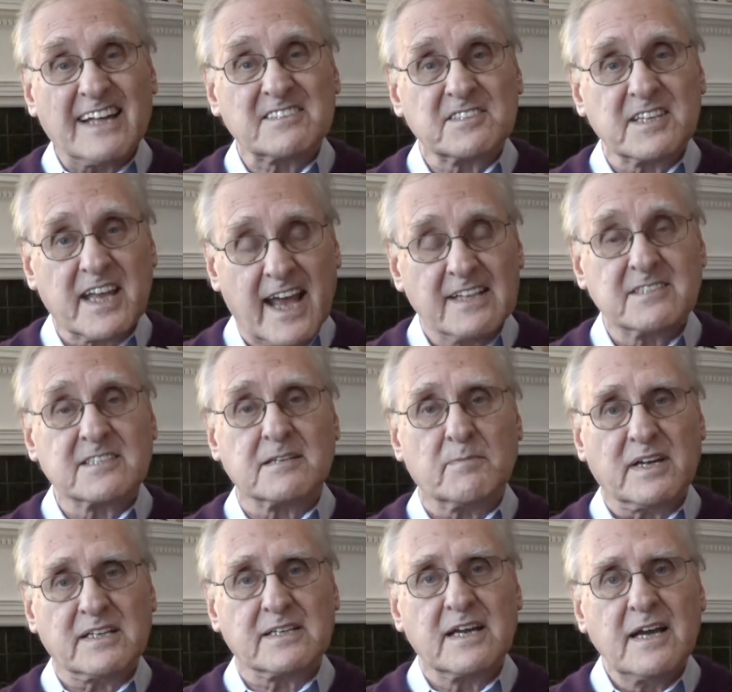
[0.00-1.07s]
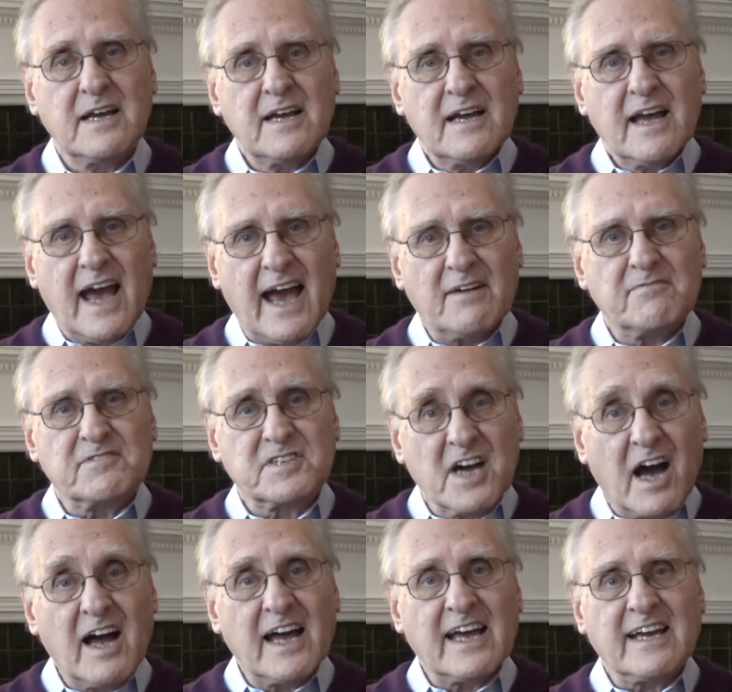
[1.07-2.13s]
that's the estimate, have
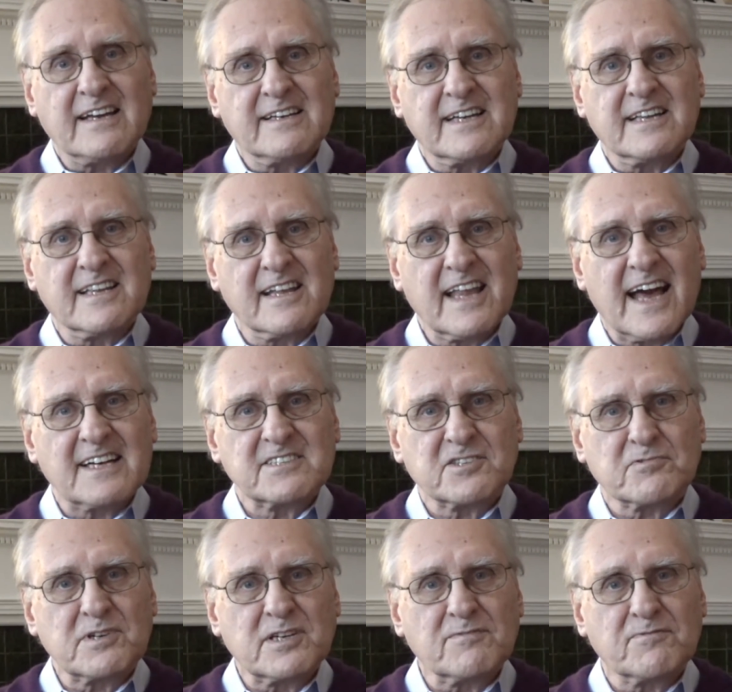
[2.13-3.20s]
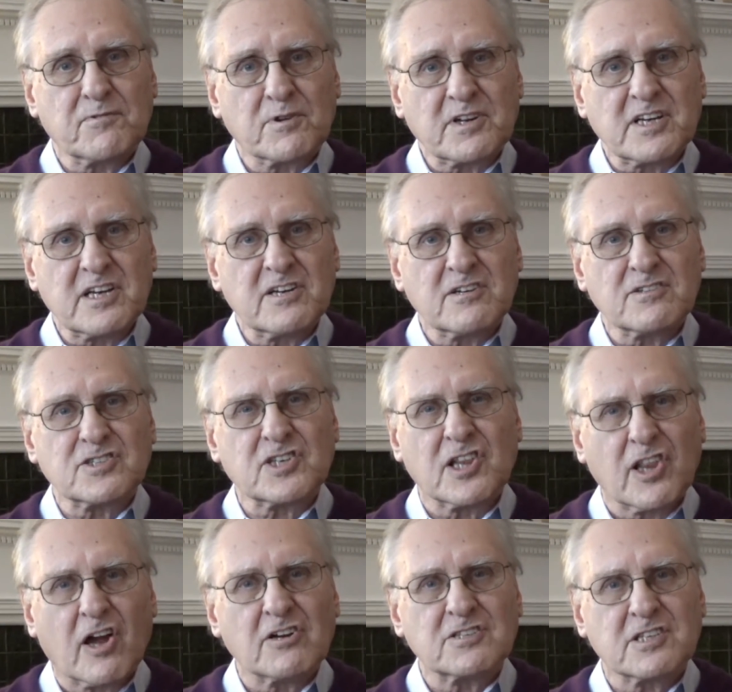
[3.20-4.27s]
died in the last 3 to 4 years,
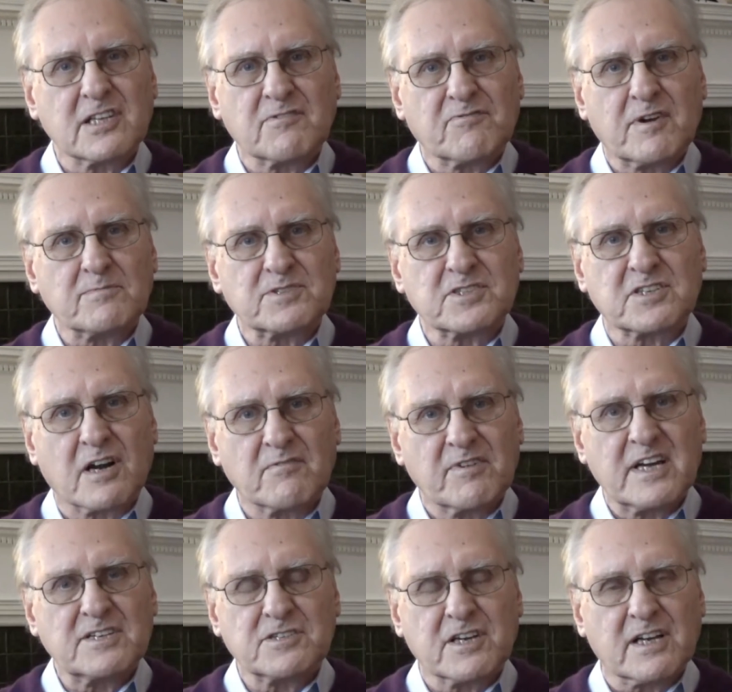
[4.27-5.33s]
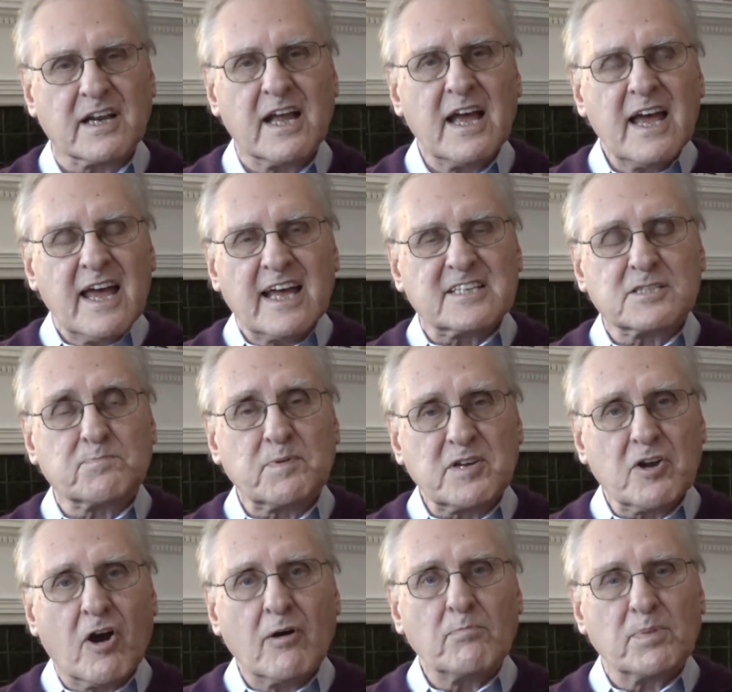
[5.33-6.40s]
largely from starvation. It's
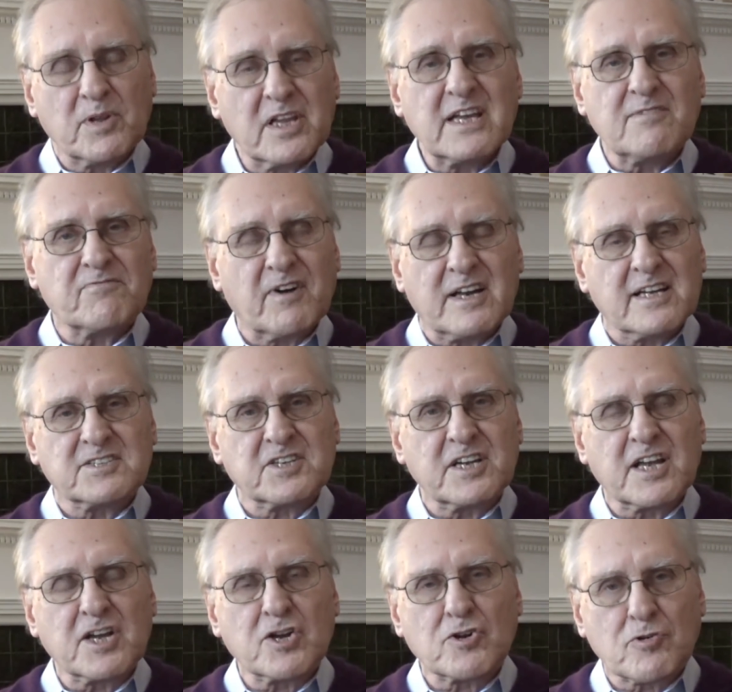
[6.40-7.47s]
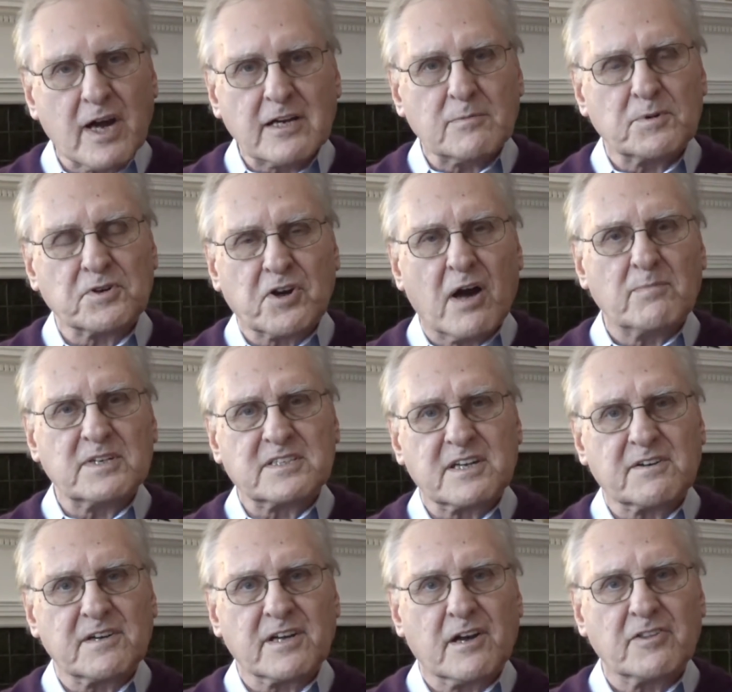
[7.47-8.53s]
beyond belief, and it's an incredible
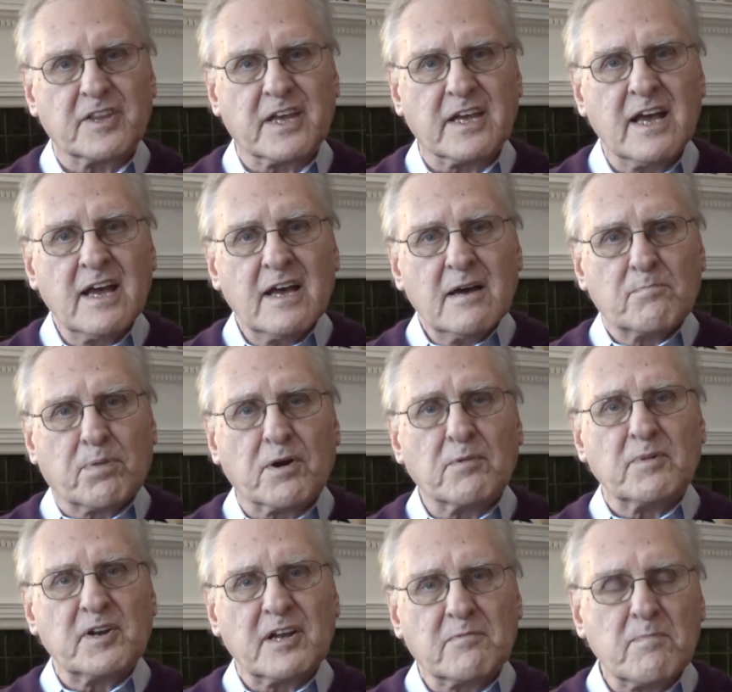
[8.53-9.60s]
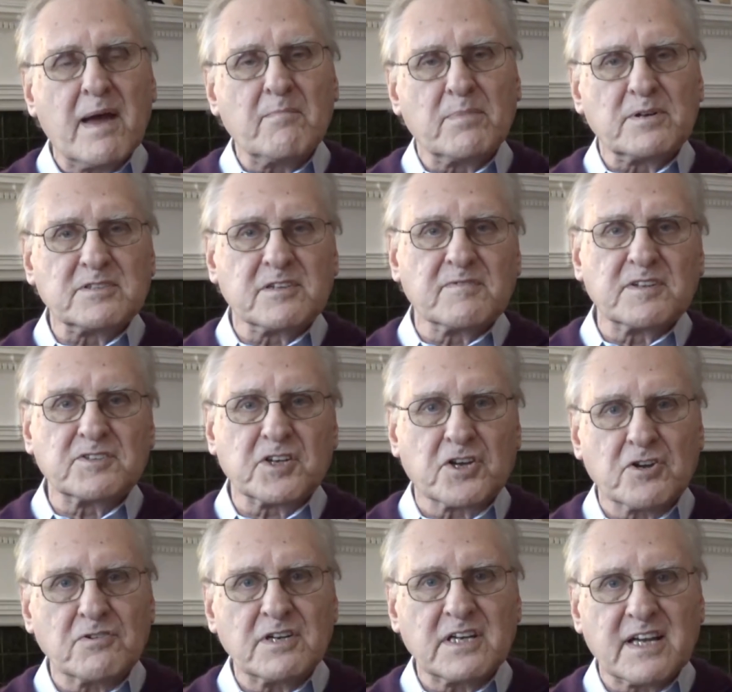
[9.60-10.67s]
commentary on the permanent members of the
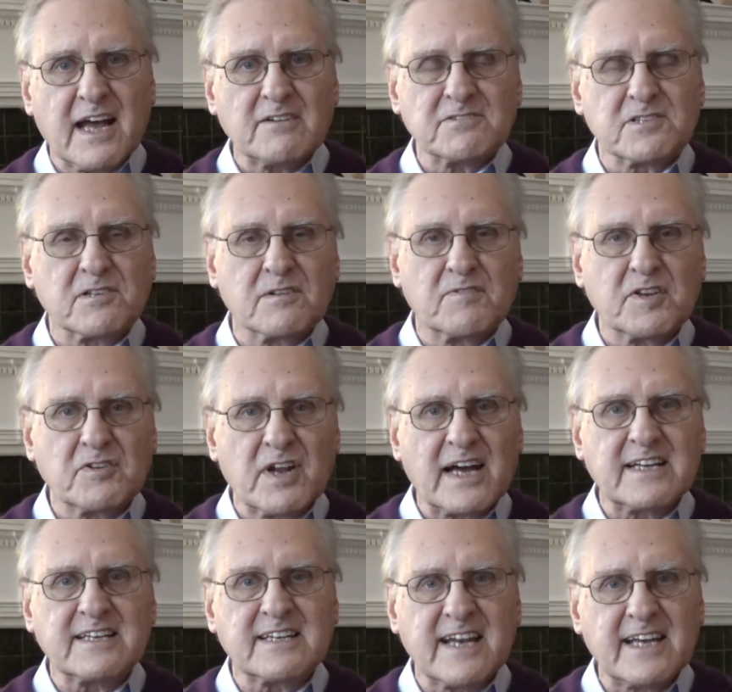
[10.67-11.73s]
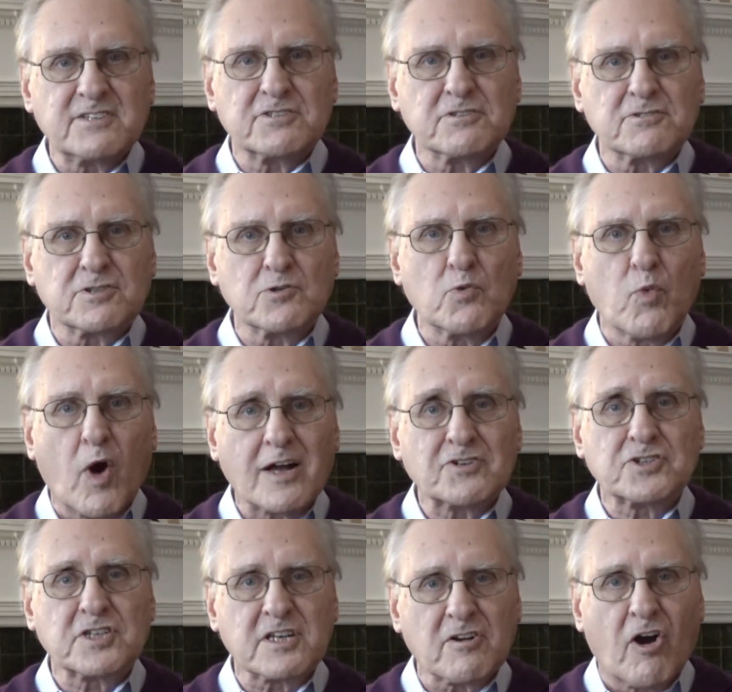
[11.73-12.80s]
Security Council of the United Nations who
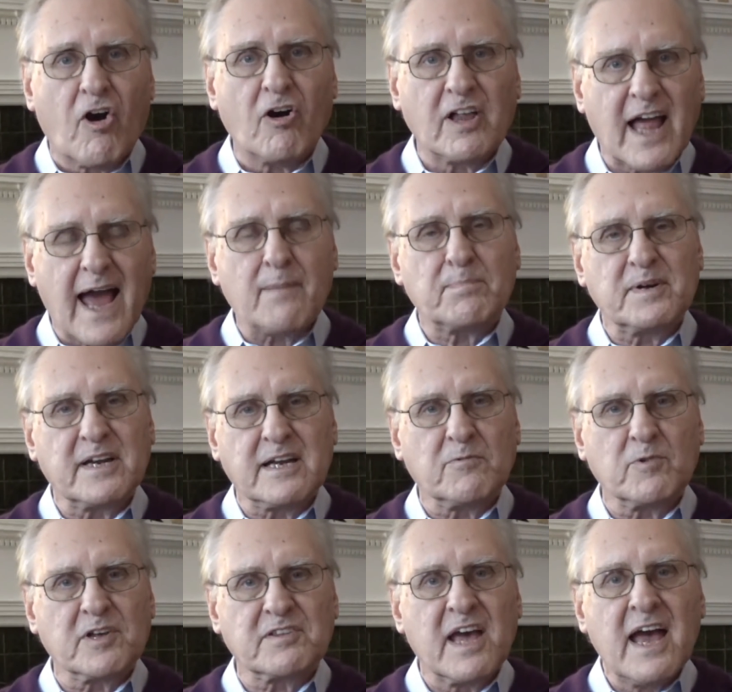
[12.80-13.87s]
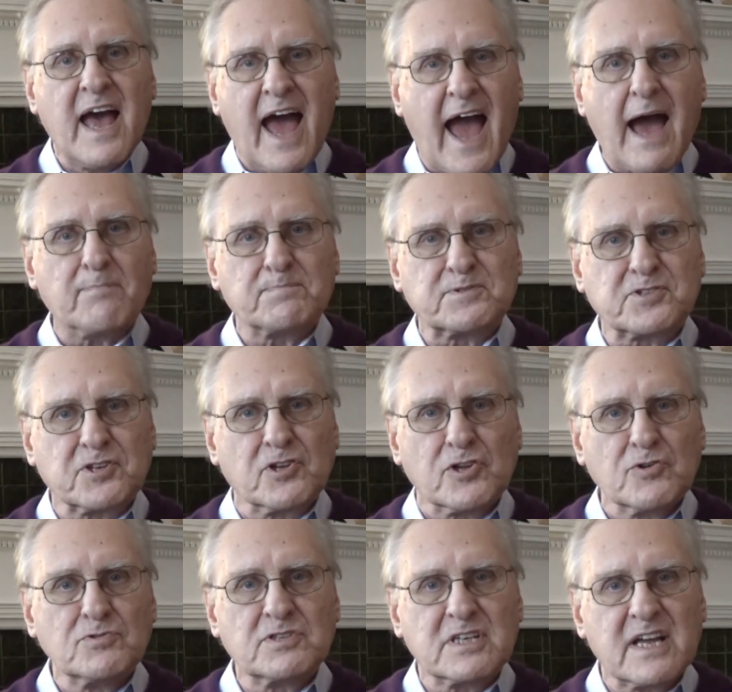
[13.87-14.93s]
watched it all happening with
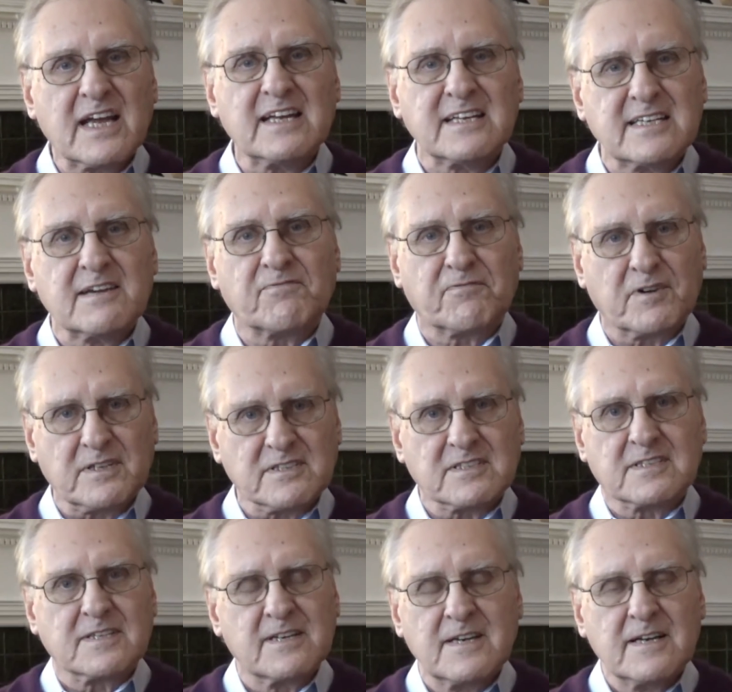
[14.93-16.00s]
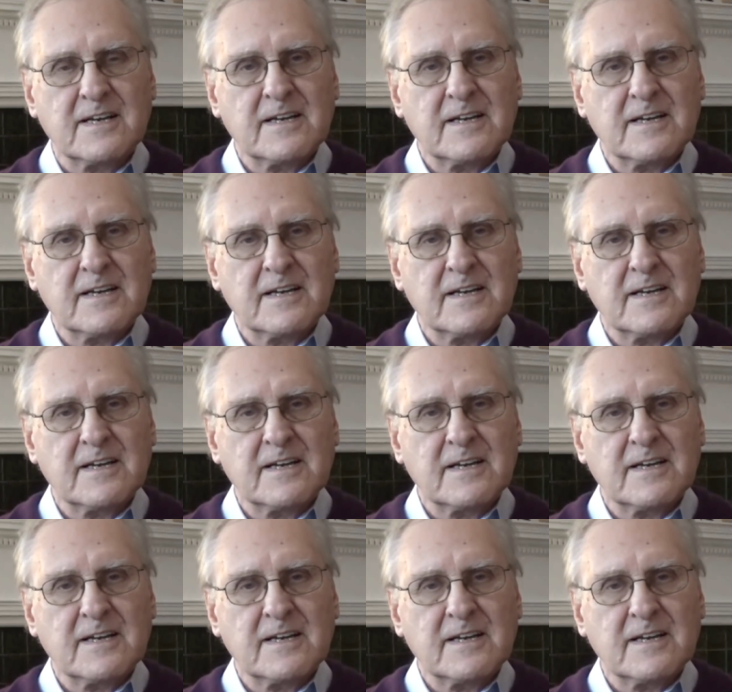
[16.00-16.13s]
absolute indifference.